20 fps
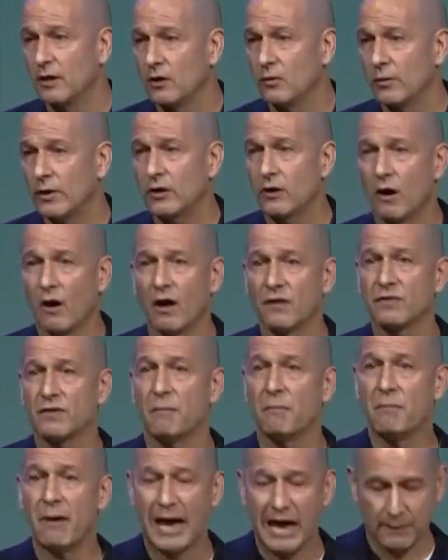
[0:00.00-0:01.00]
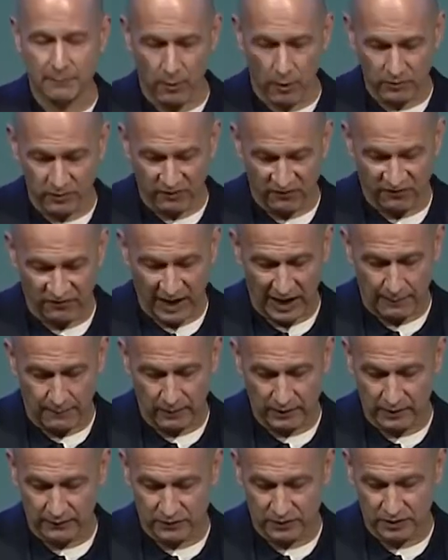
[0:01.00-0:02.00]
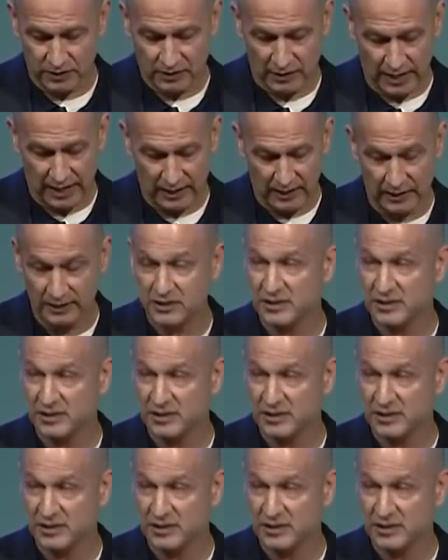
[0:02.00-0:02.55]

We call it the backbone, the fabric of society.